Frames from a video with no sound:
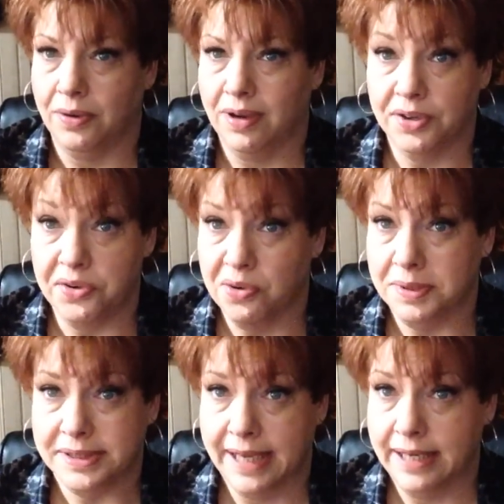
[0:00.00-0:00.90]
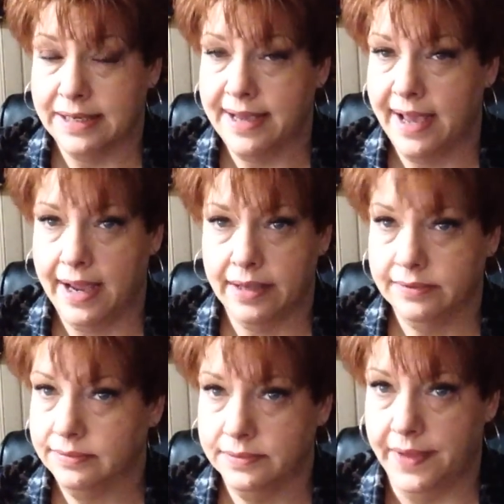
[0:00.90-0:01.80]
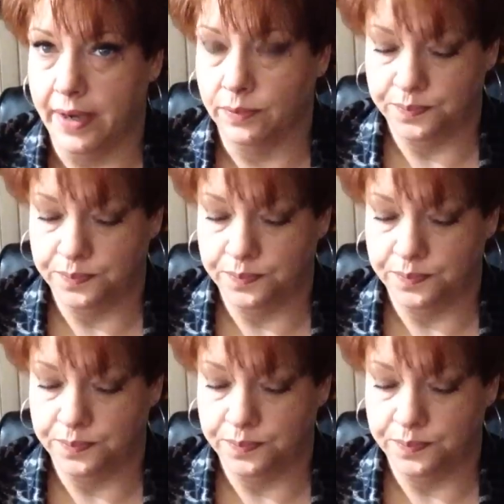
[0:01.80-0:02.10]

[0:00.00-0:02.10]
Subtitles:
on a normal day-to-day, no.